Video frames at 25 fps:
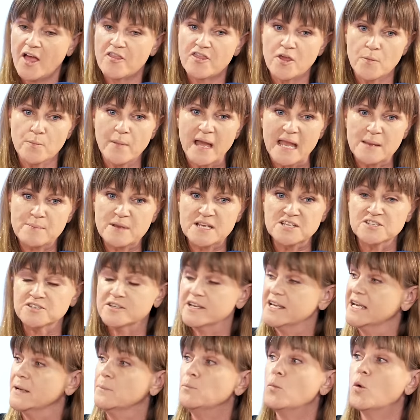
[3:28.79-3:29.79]
that may be
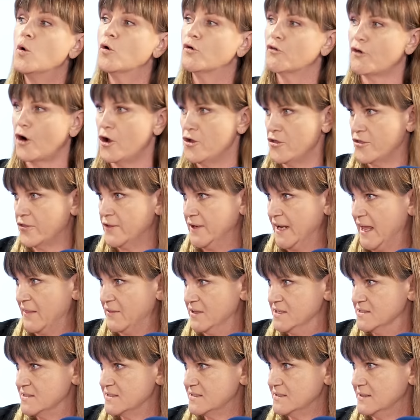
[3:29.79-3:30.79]
seeing more growth than
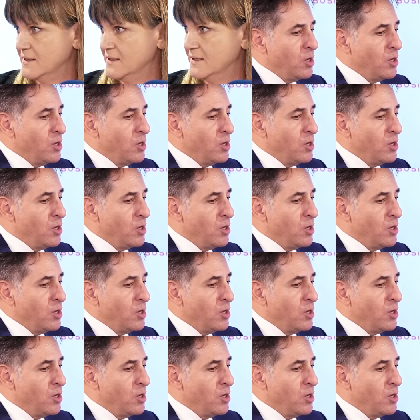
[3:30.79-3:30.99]
others?